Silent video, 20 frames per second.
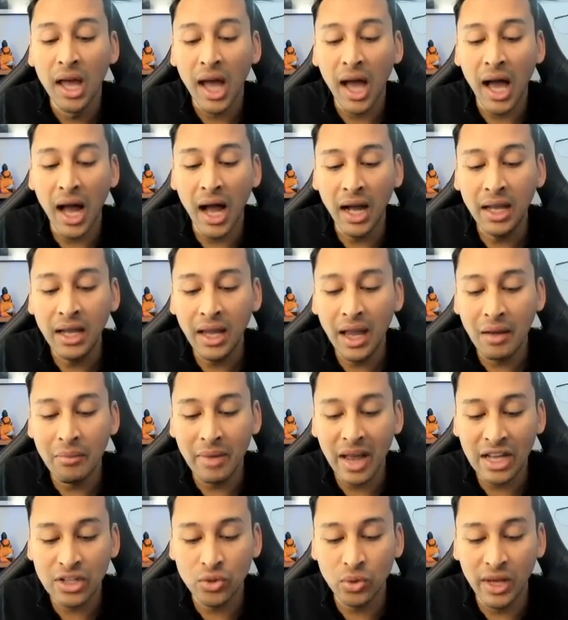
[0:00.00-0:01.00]
I am
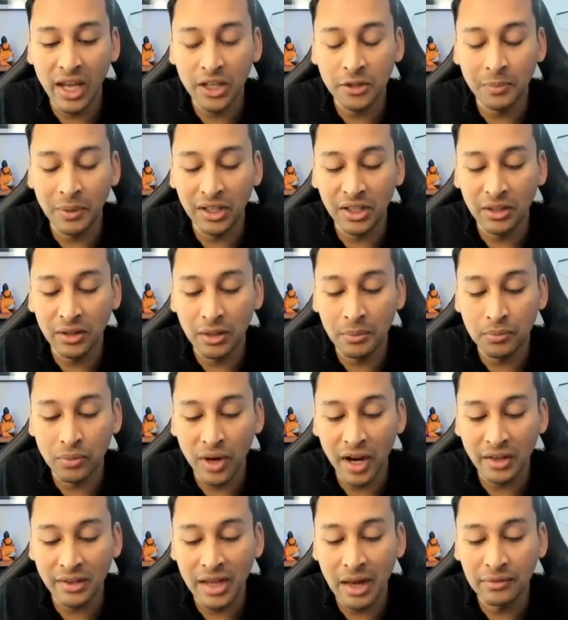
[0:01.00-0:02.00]
actually expecting the
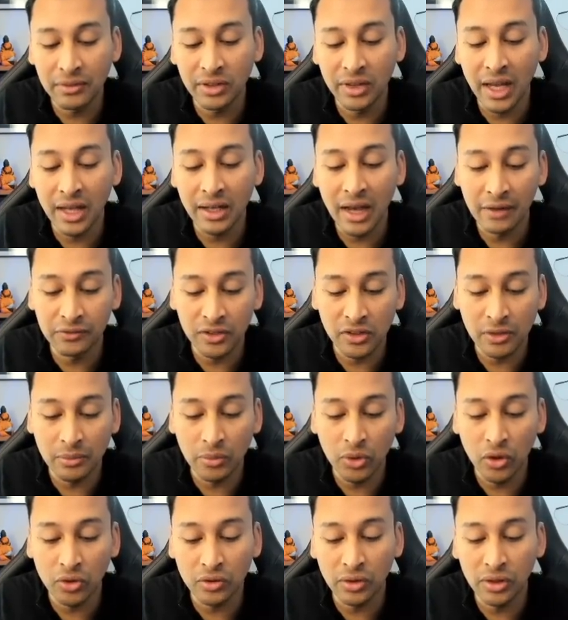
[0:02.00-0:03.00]
price after that, after some
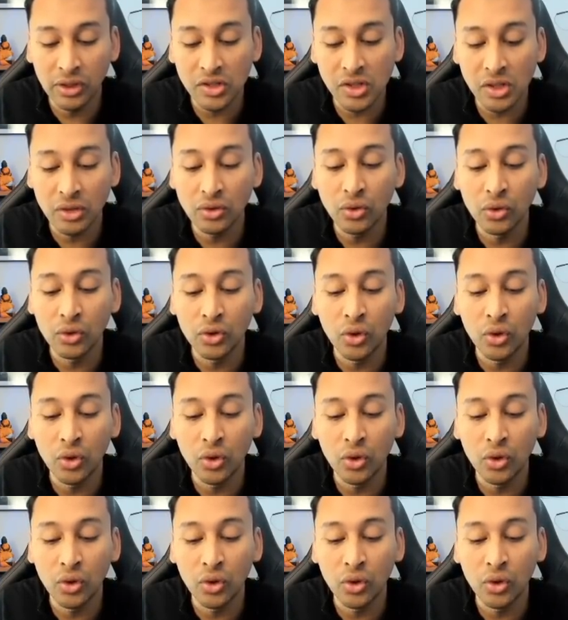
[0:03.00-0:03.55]
consolidation, could